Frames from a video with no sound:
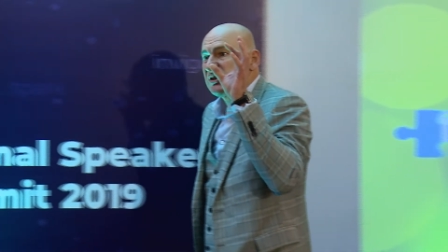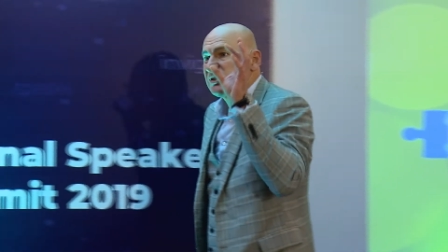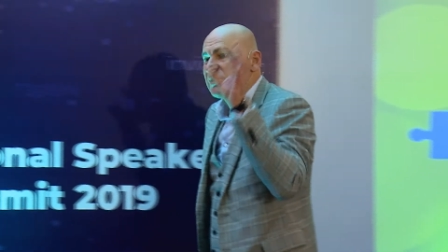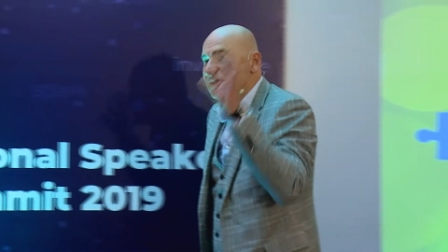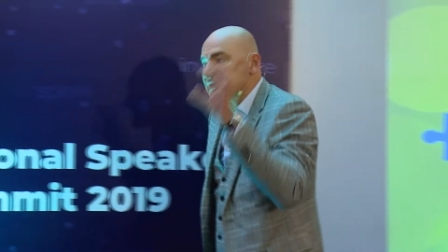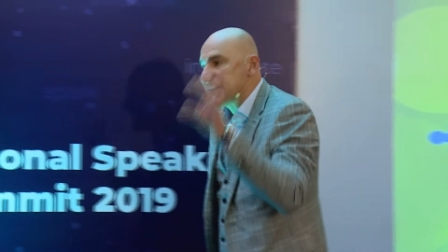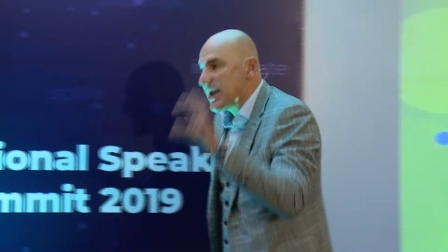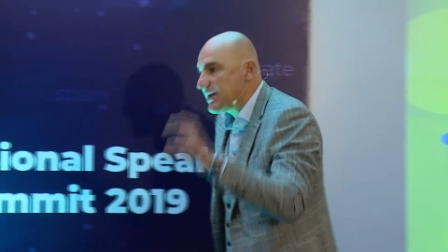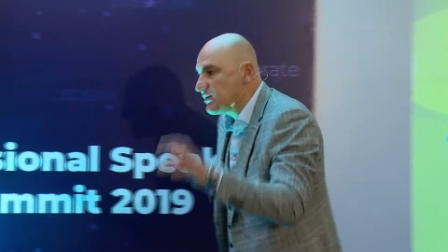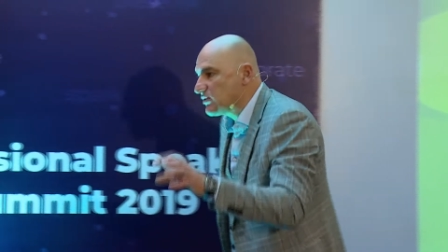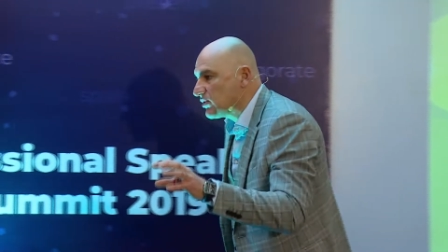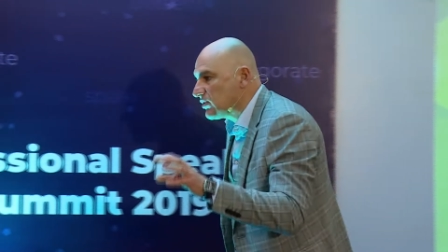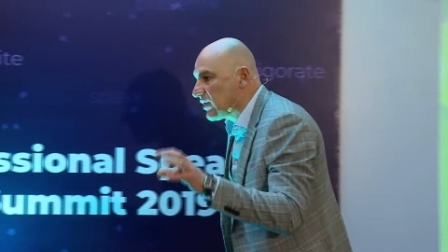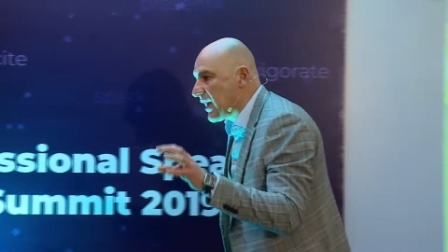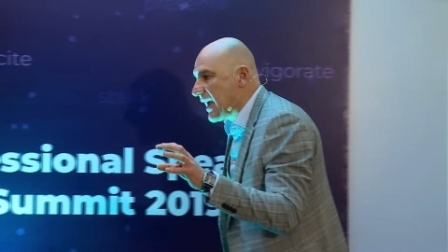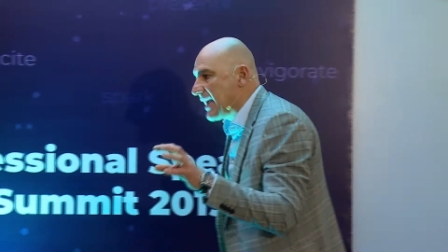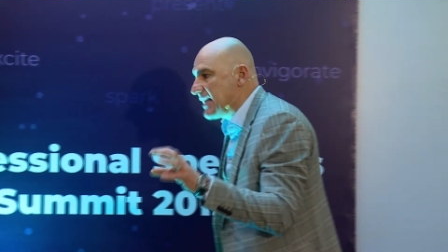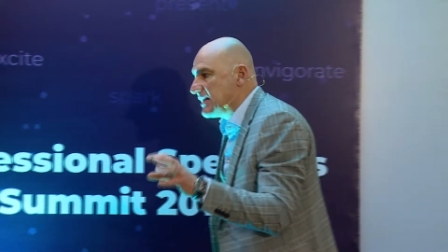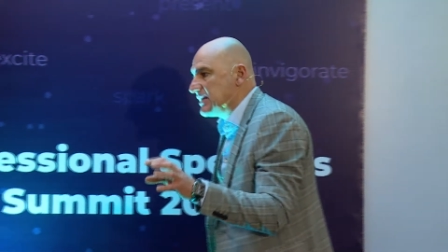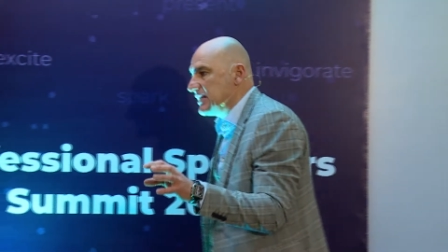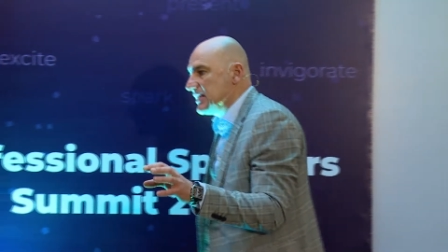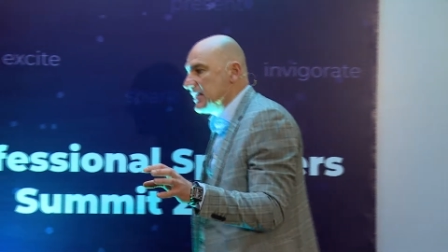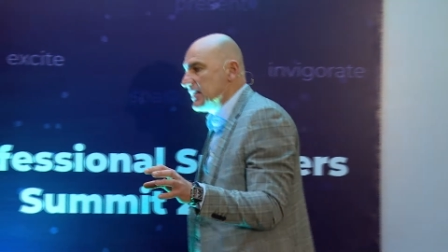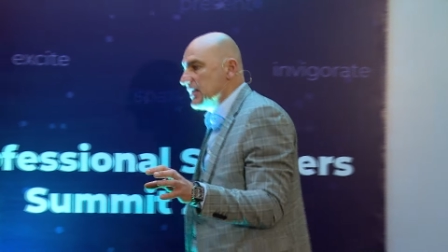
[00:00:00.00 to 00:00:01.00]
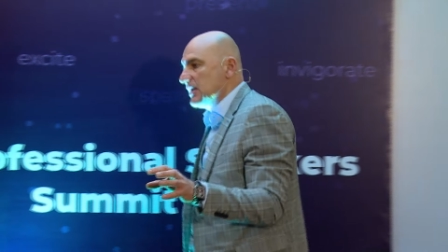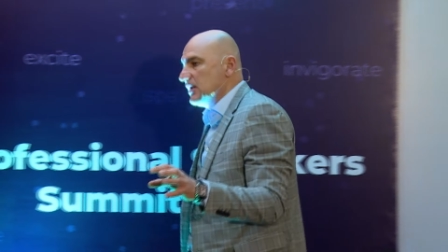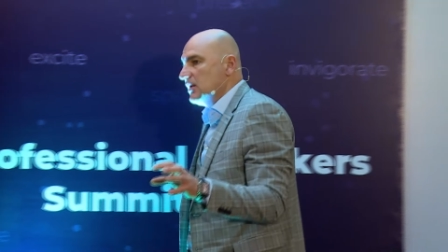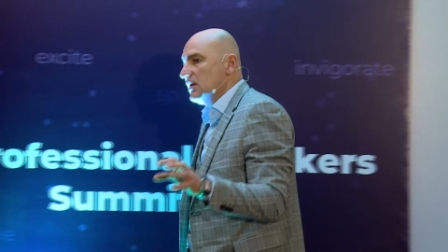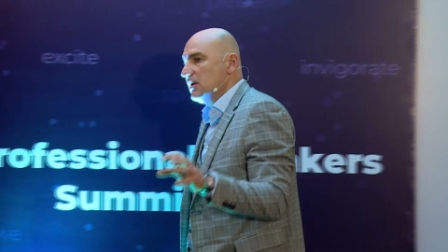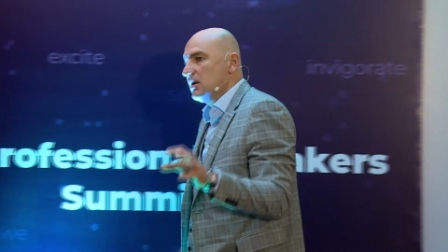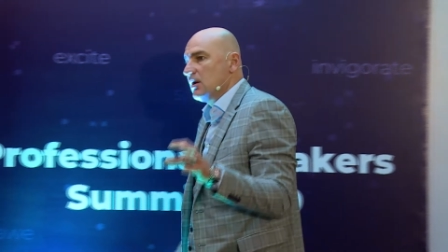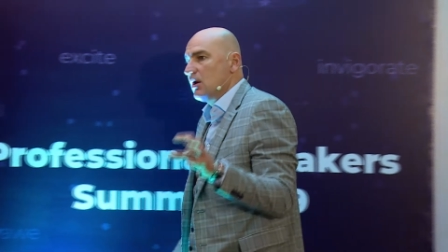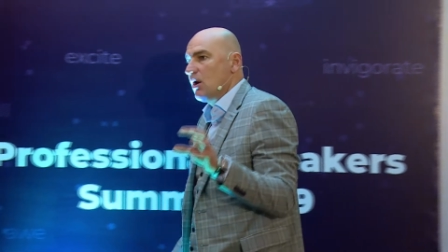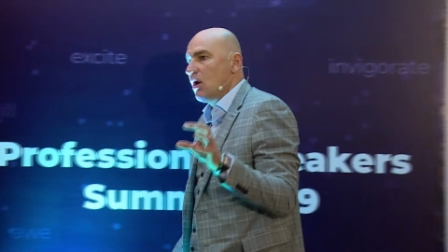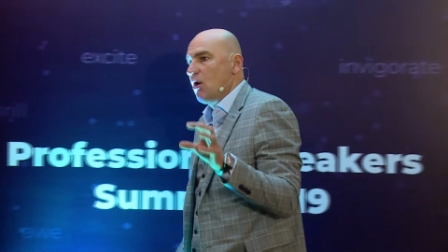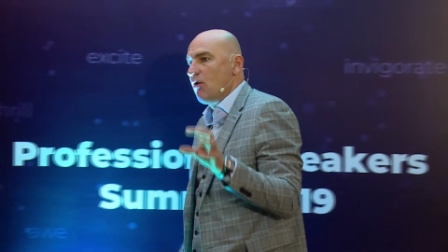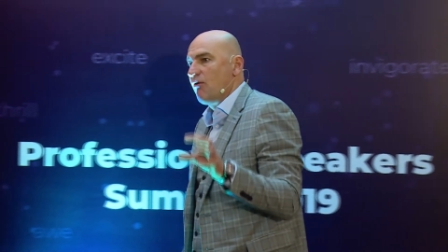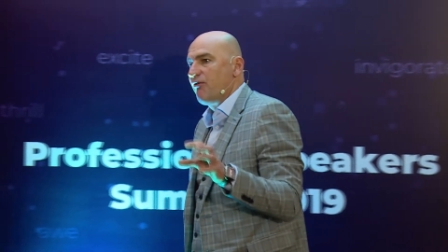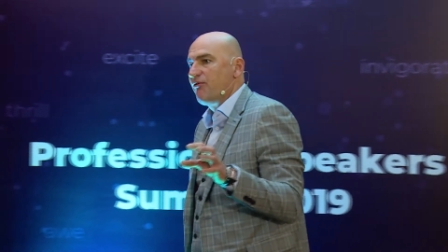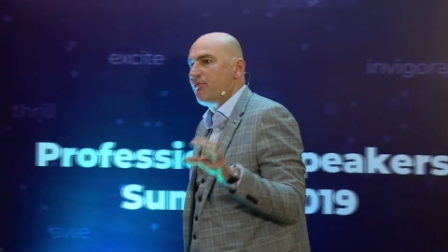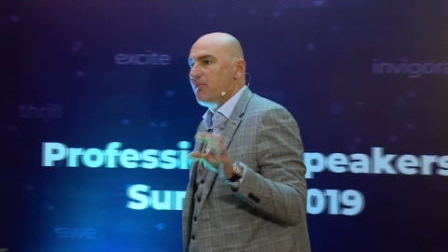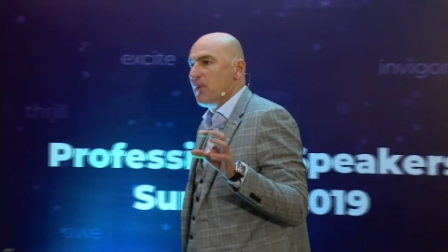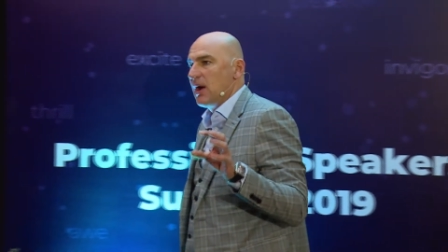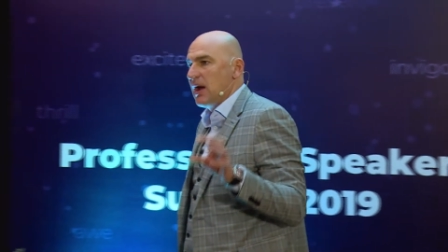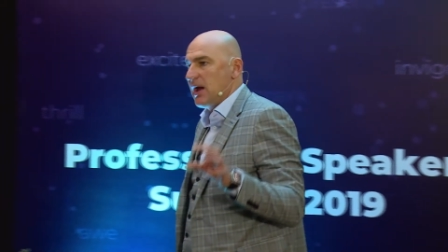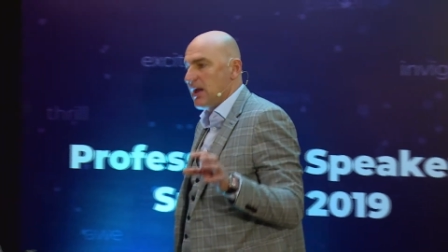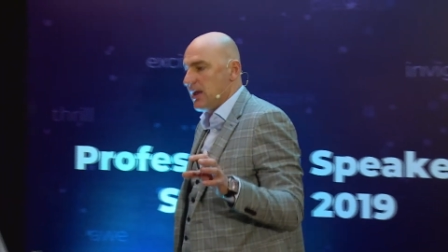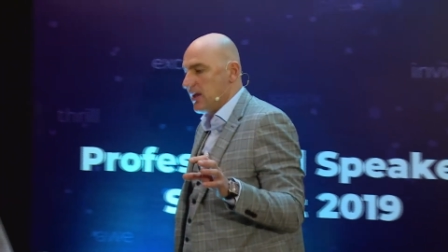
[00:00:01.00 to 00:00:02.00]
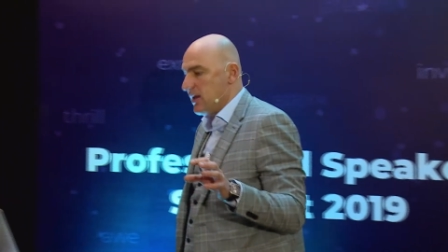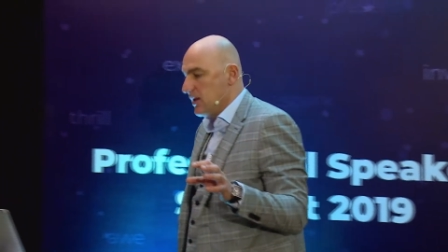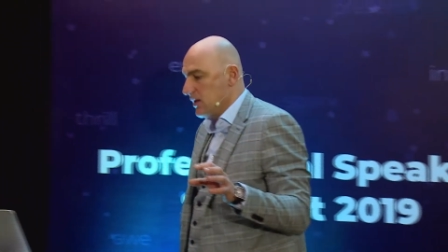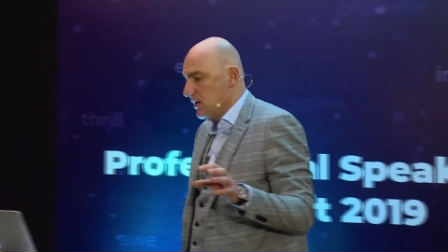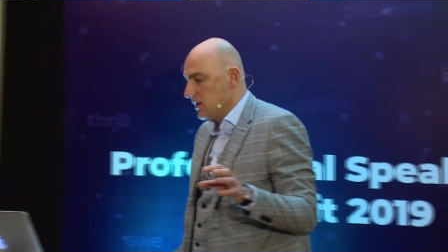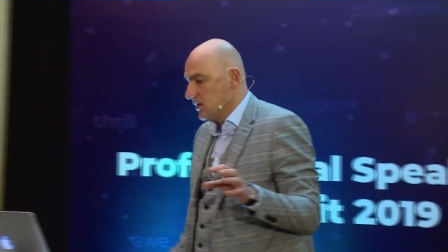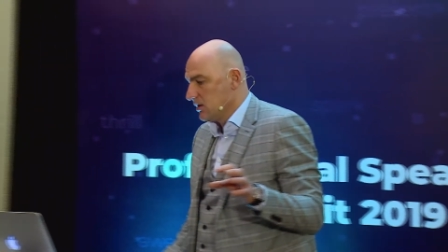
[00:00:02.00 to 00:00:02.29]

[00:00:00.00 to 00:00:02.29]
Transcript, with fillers: central idea of my